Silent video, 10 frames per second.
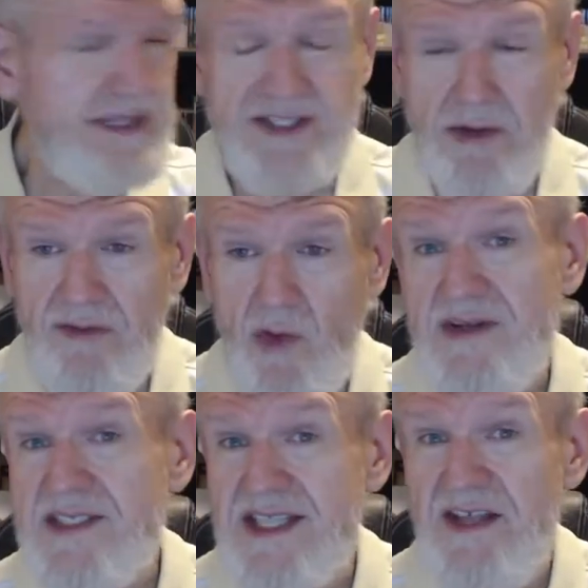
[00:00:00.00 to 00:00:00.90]
and so of
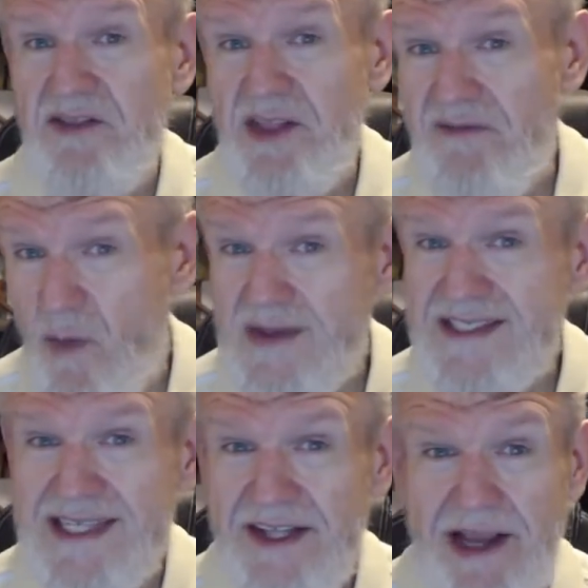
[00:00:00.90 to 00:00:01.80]
course the, the
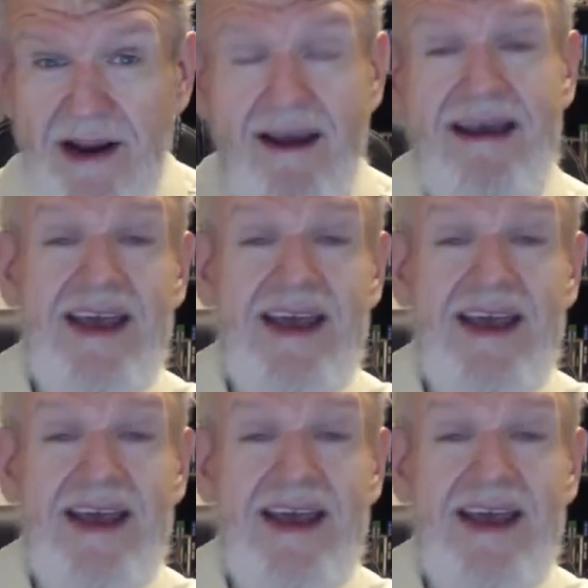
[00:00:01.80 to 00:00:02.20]
forest out there,